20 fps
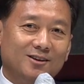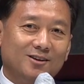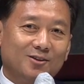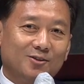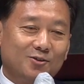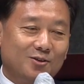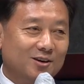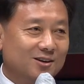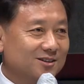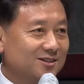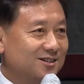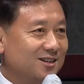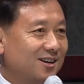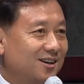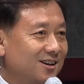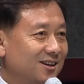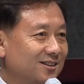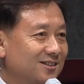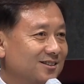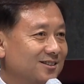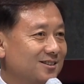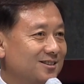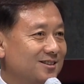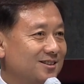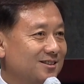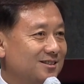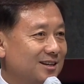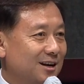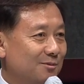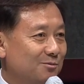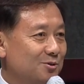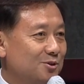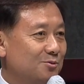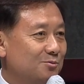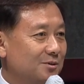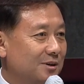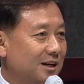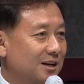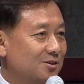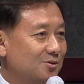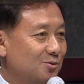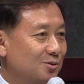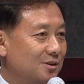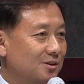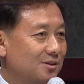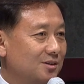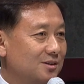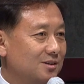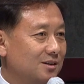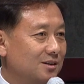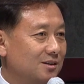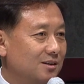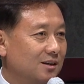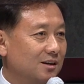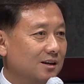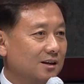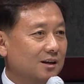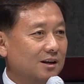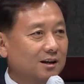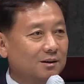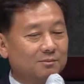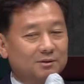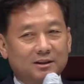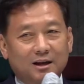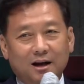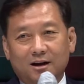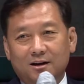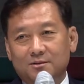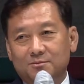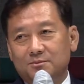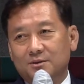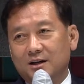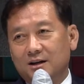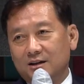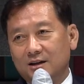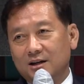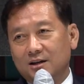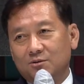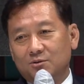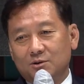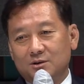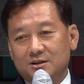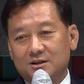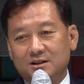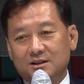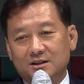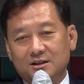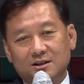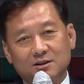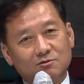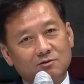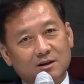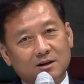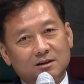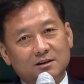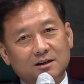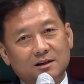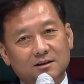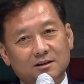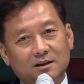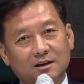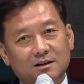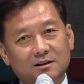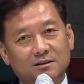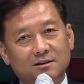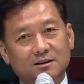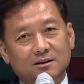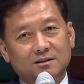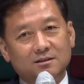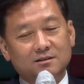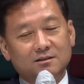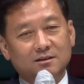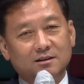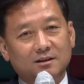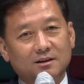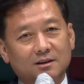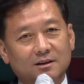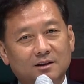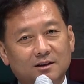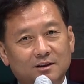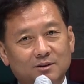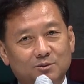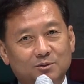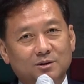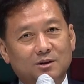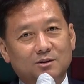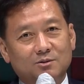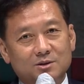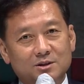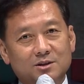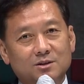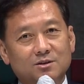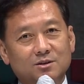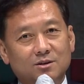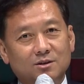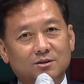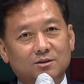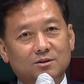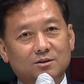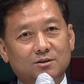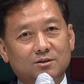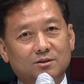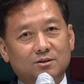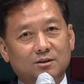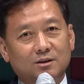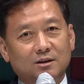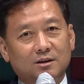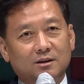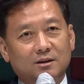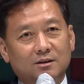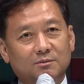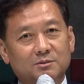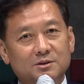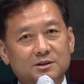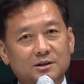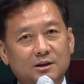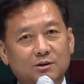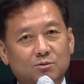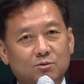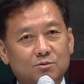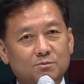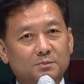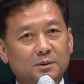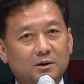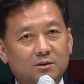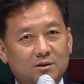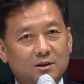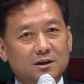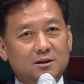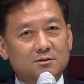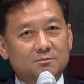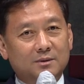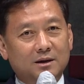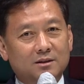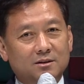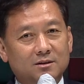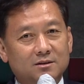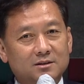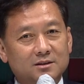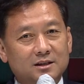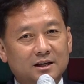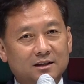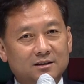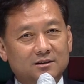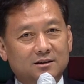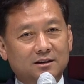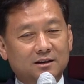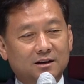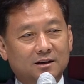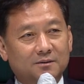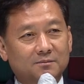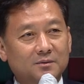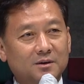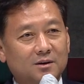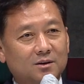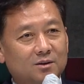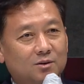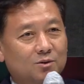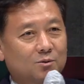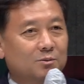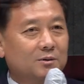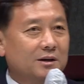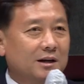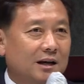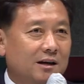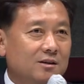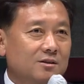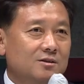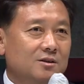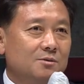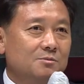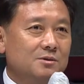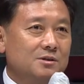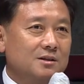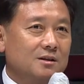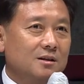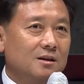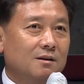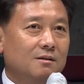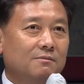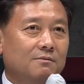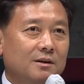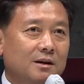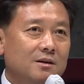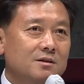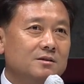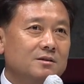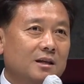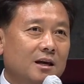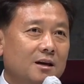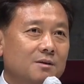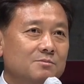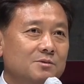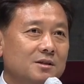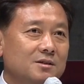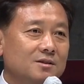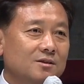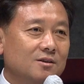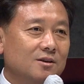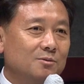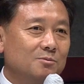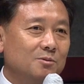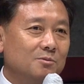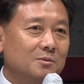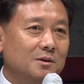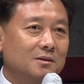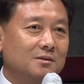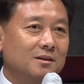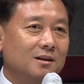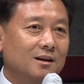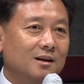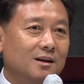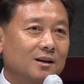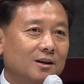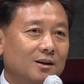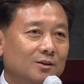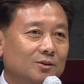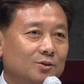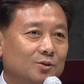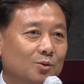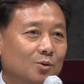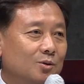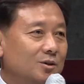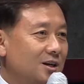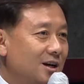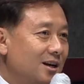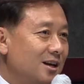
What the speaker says: And the Koreans were not really hooting during the crisis. That I think the Koreans should take pride in approaching the issue like that. And I'm sure that we can create the new paradigm as well.